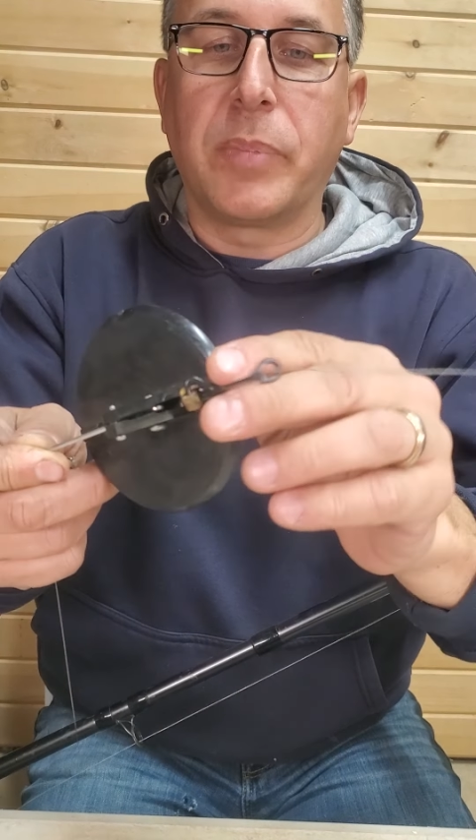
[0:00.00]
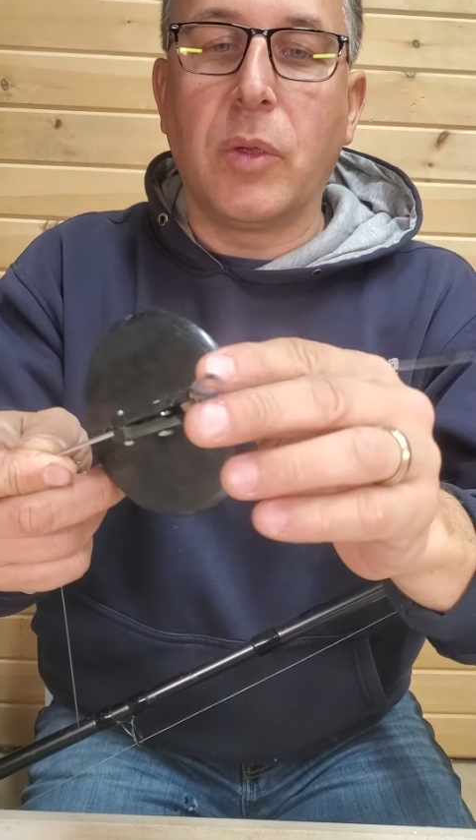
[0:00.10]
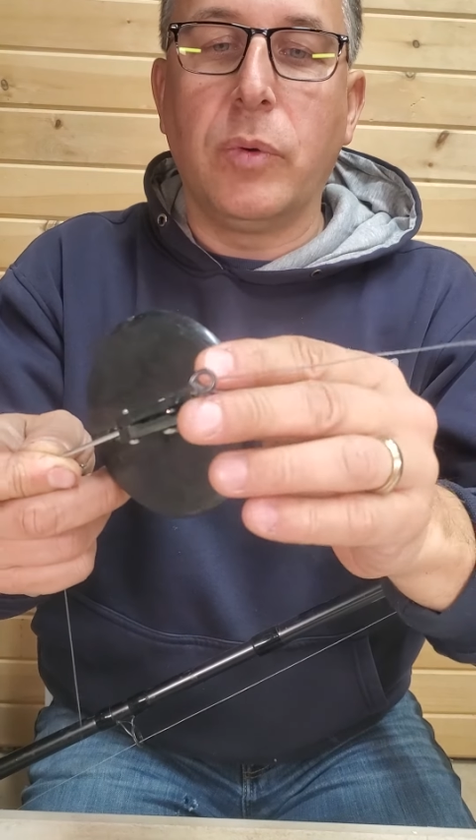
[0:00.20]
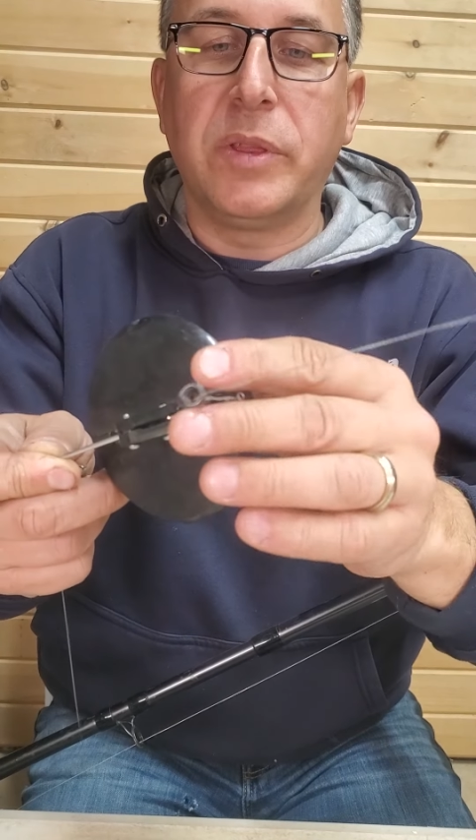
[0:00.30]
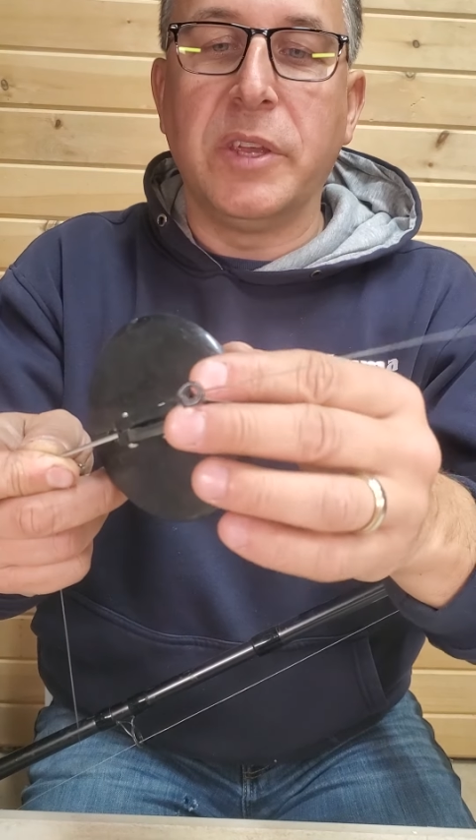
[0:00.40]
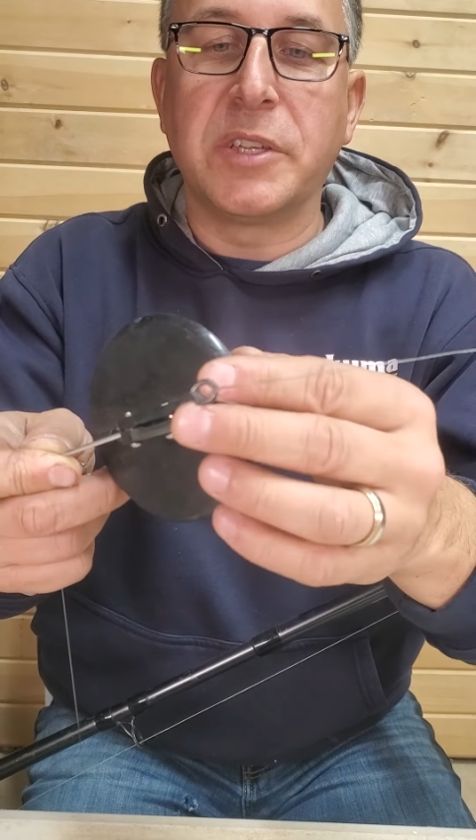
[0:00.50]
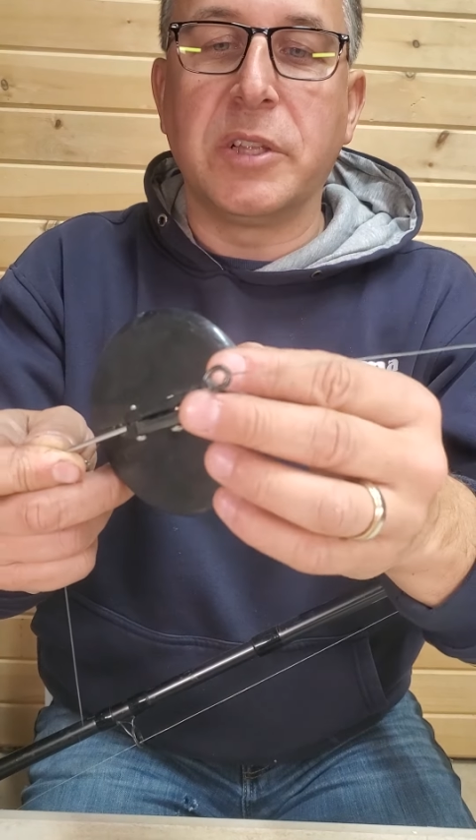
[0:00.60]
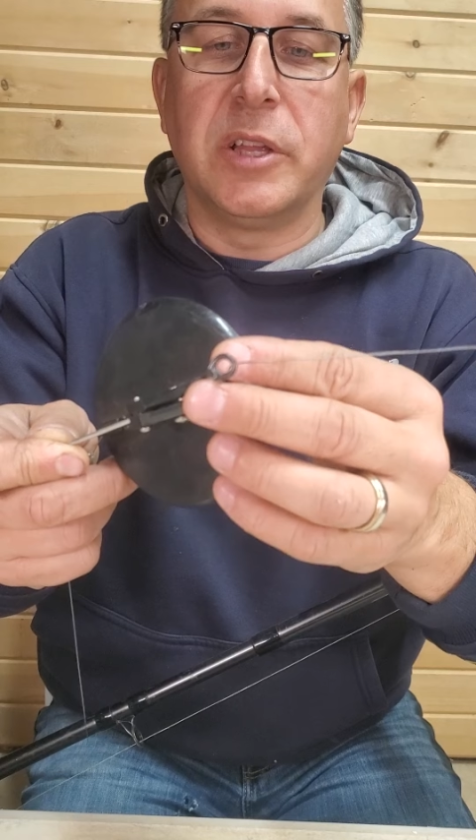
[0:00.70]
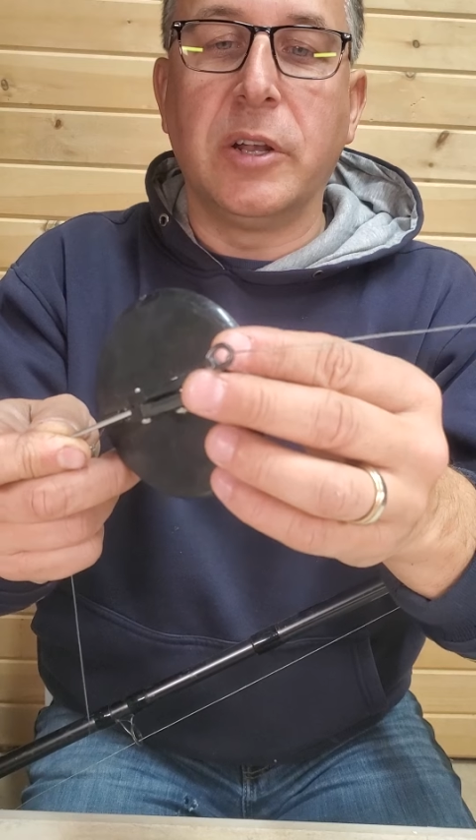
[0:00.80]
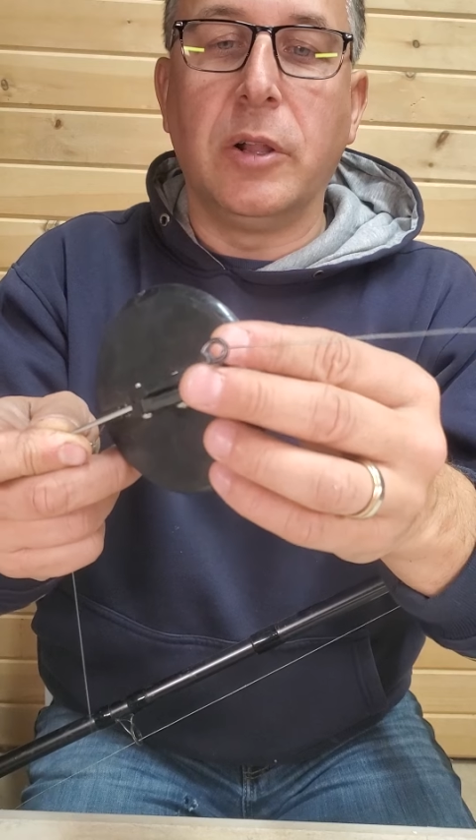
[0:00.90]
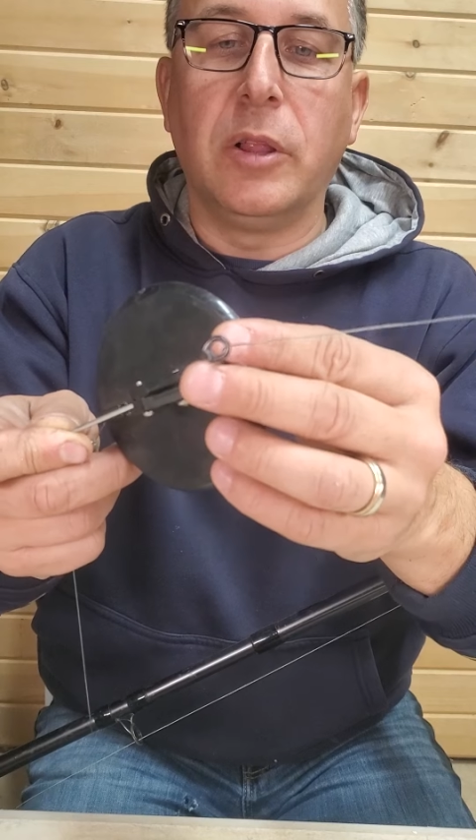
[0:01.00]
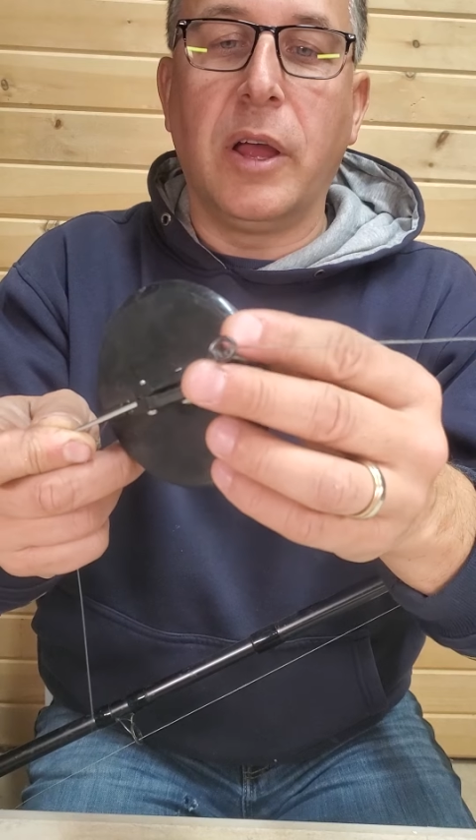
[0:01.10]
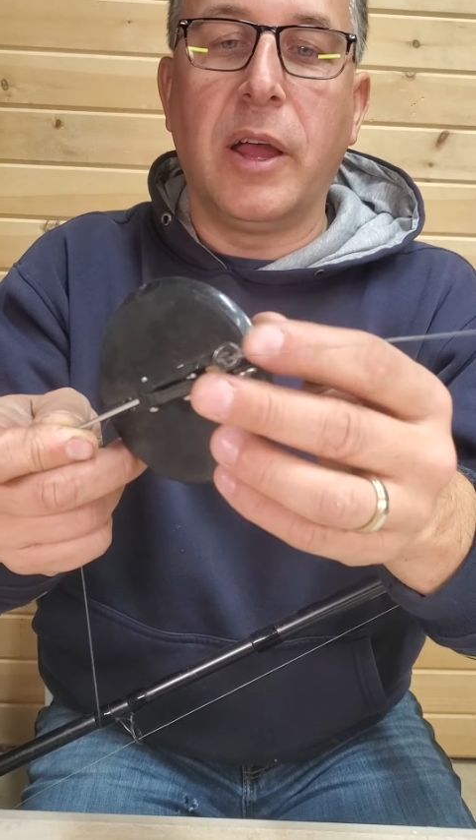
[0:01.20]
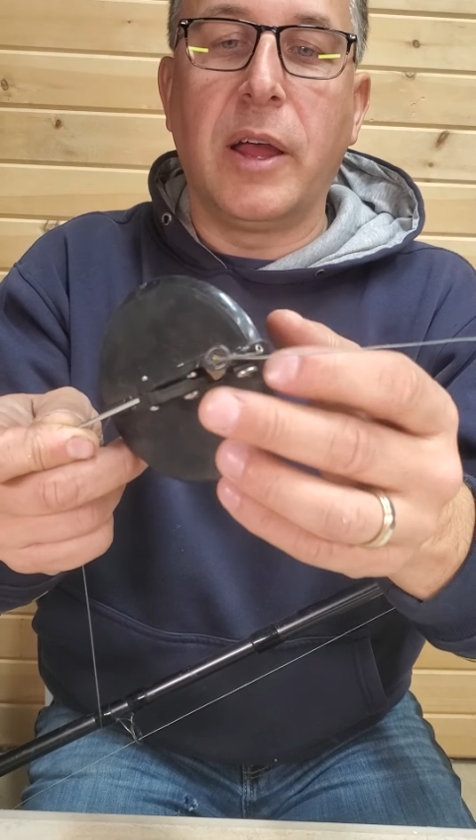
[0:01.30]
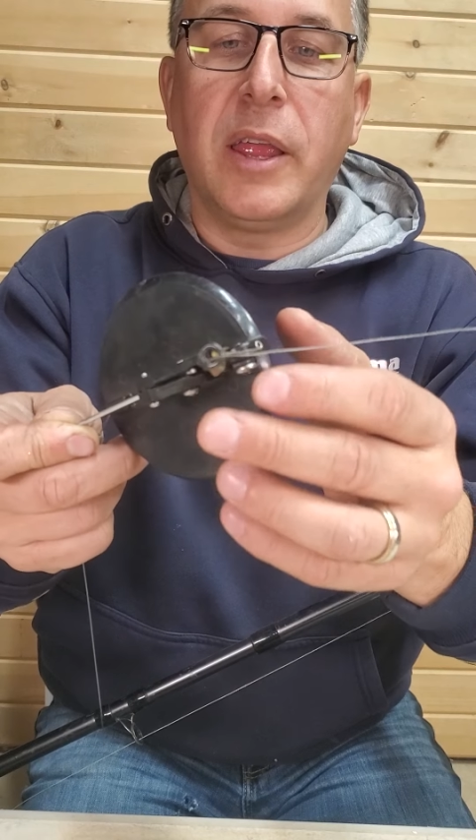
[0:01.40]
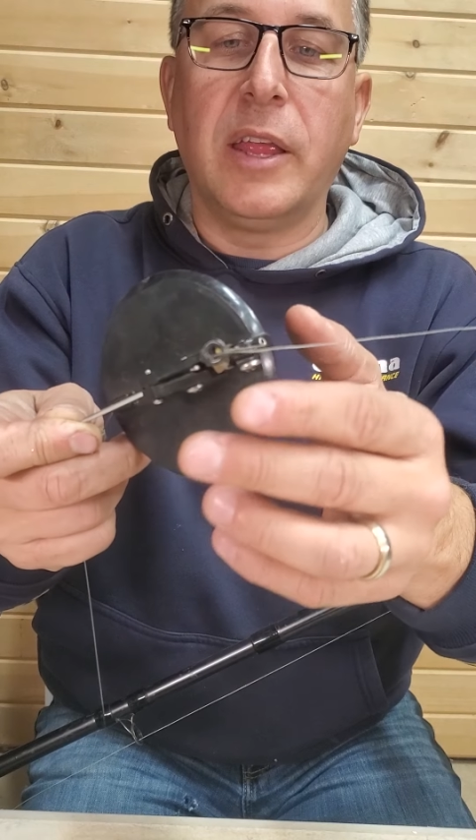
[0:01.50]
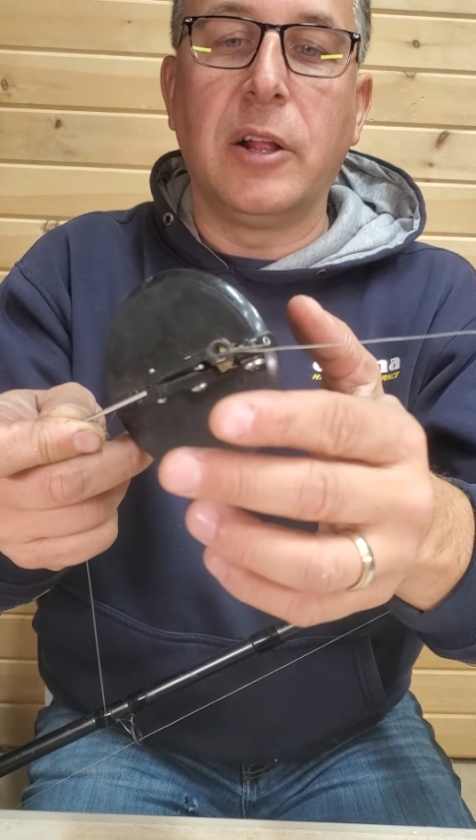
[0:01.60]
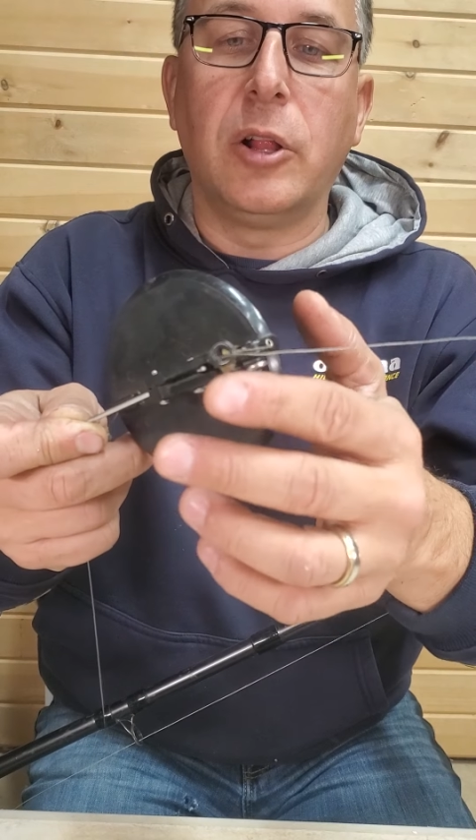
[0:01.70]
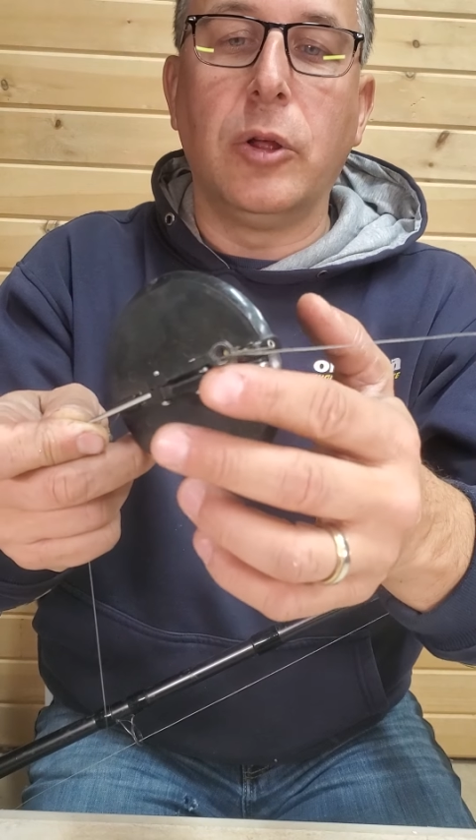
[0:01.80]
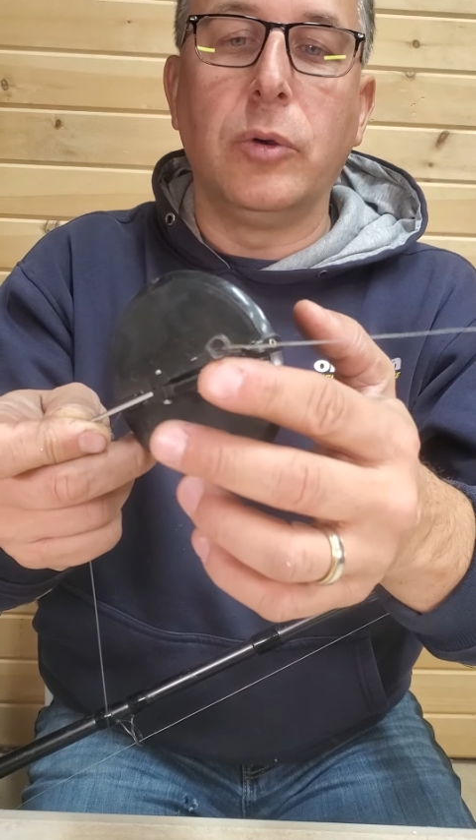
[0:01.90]
with this little
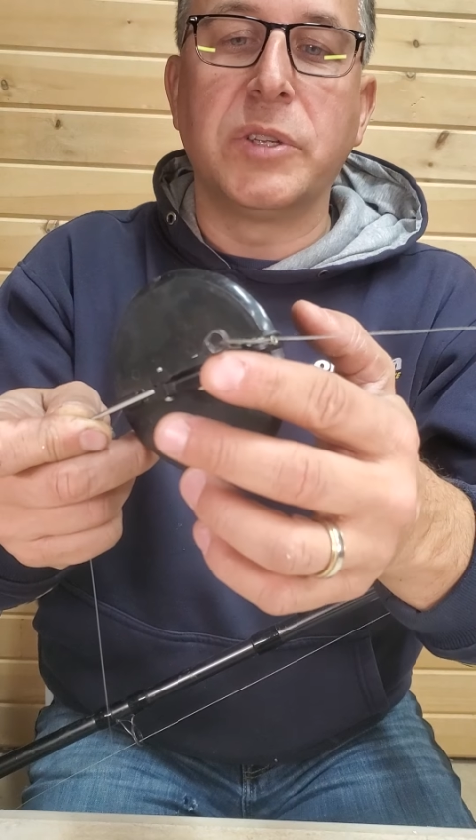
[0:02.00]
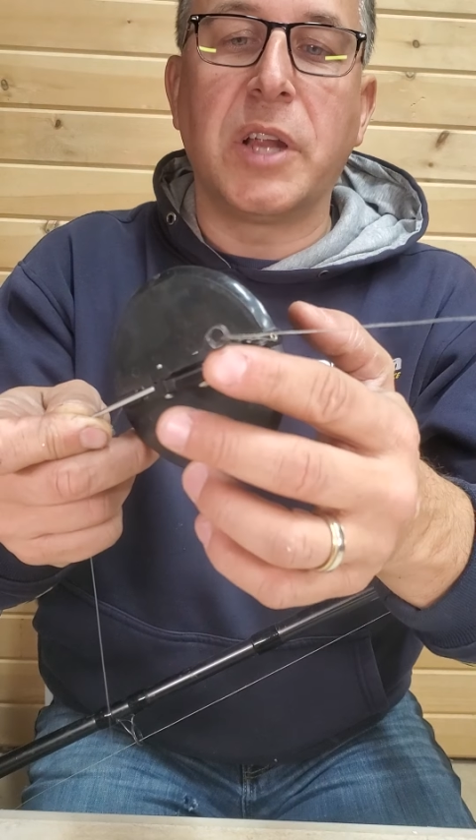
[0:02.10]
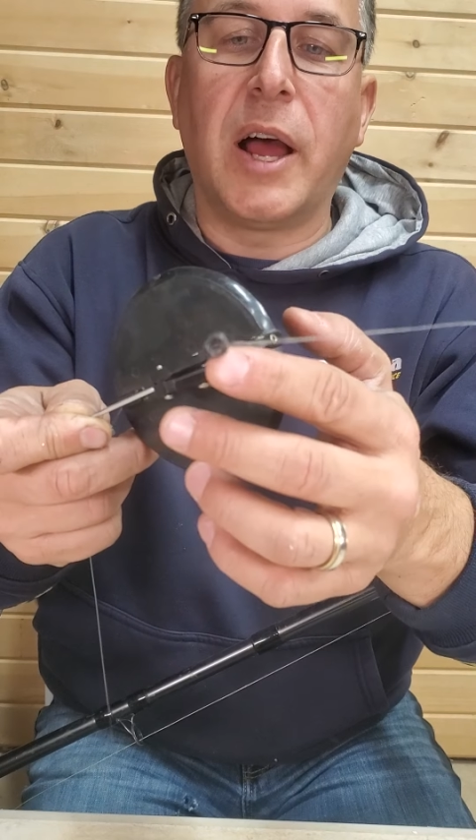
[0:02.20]
enclosed